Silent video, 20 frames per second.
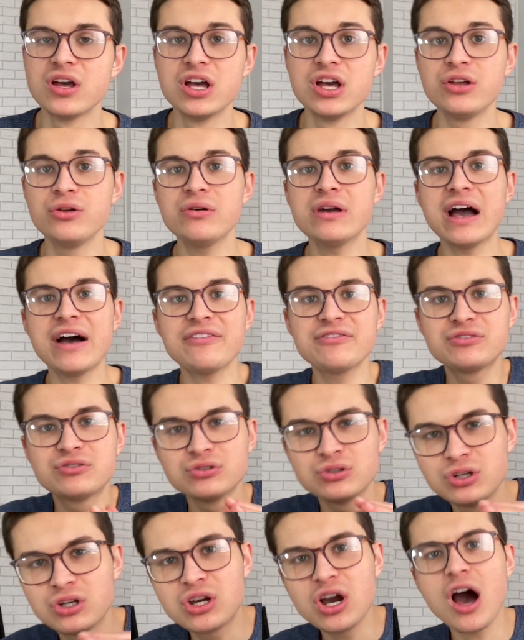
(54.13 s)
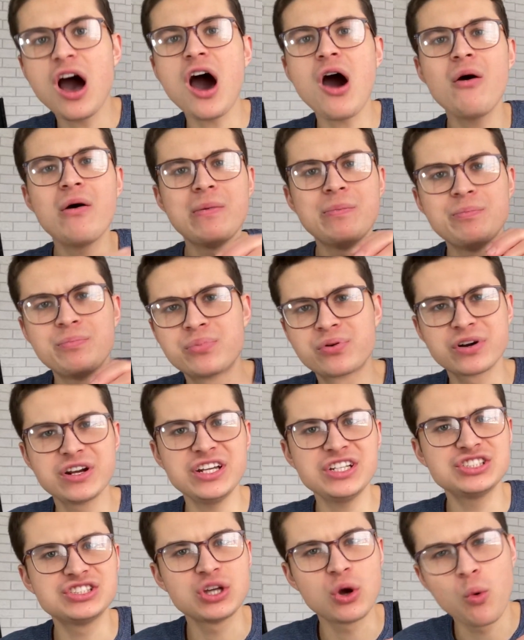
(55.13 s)
You have to go and
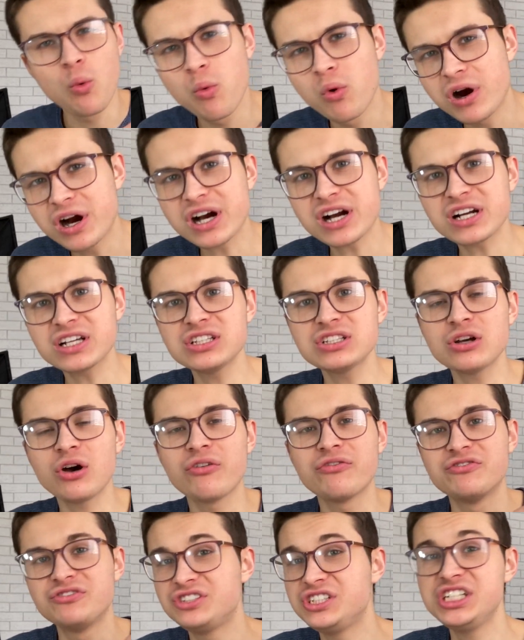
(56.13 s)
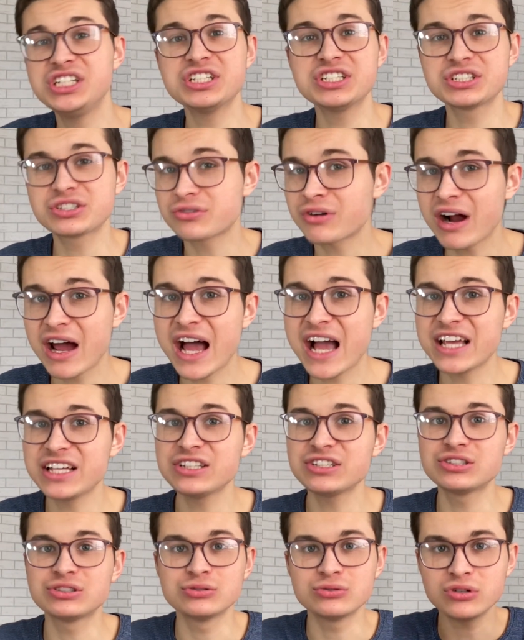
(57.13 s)
preach the word of Jesus
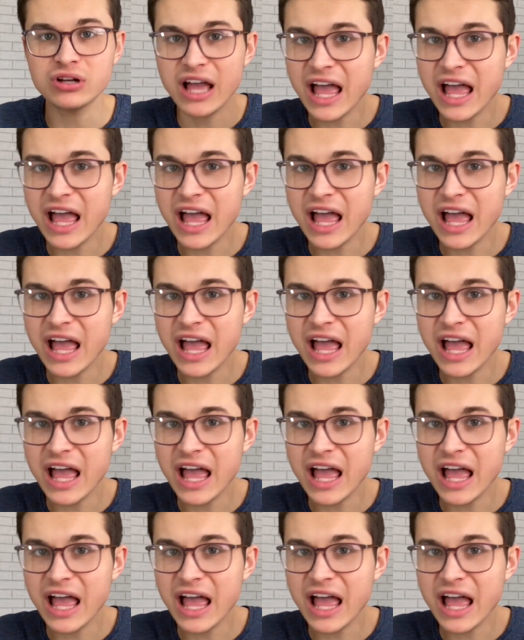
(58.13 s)
Christ to